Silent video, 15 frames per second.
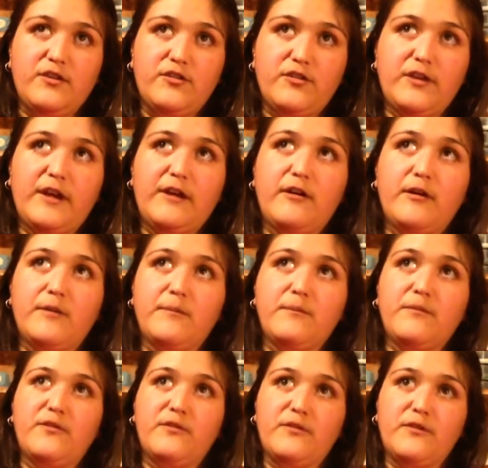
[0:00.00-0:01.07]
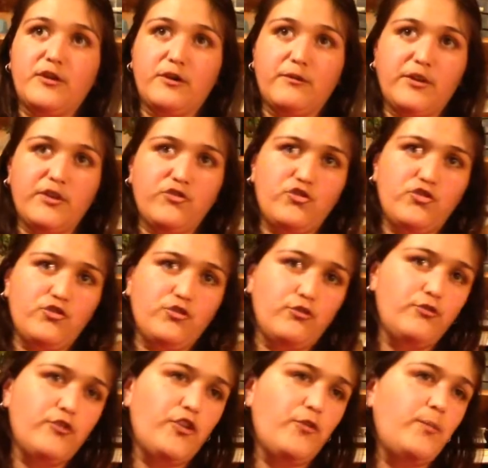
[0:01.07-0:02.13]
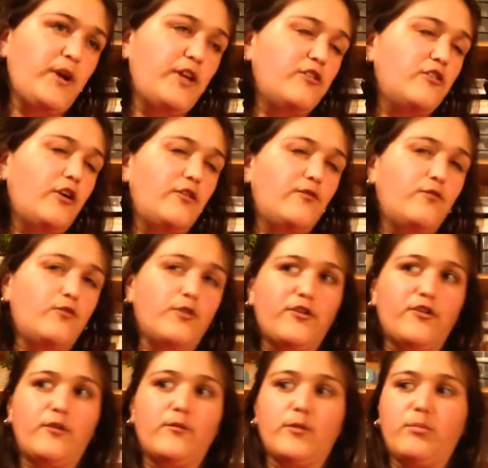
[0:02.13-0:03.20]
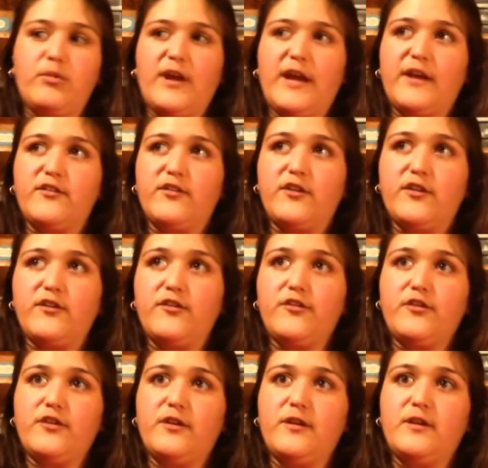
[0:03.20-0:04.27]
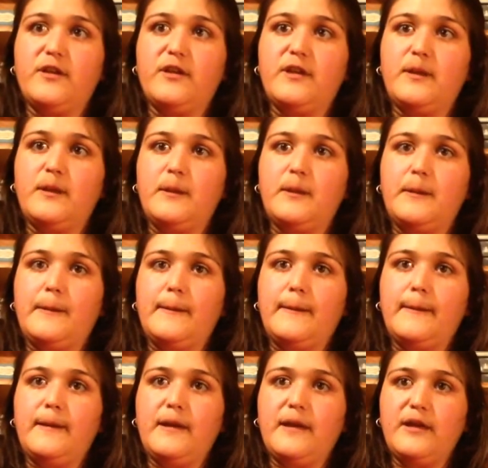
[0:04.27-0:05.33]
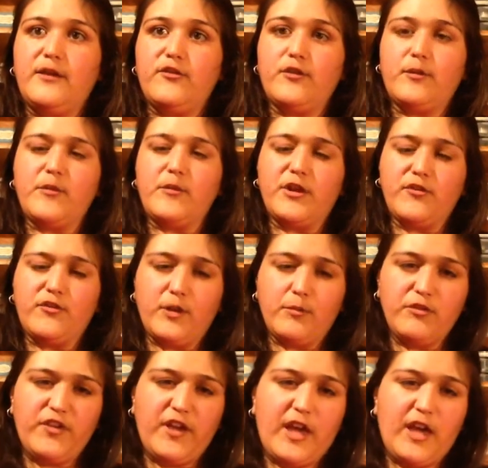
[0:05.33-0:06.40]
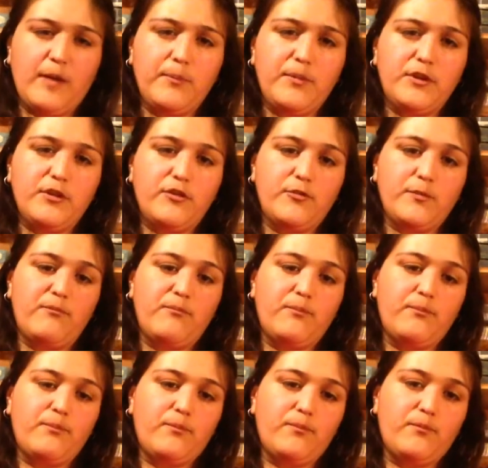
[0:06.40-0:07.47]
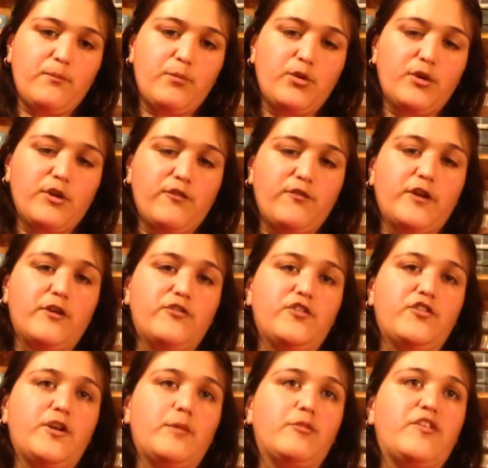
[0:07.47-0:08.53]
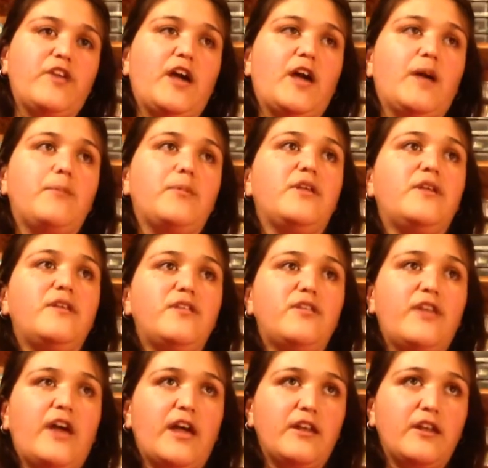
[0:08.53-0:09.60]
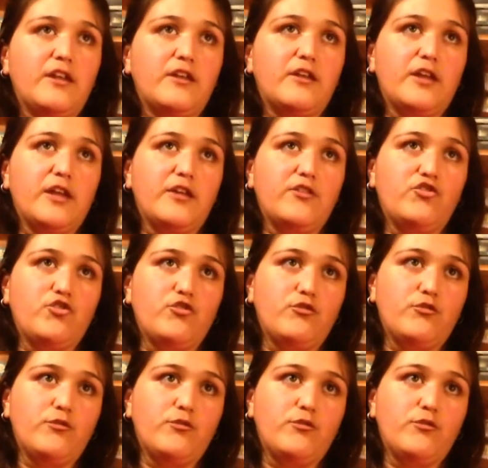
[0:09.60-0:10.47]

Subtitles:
So now I'm going to this button called VoiceOver Practice. So I'm going to double tap. Use my pointer finger to double tap that and get into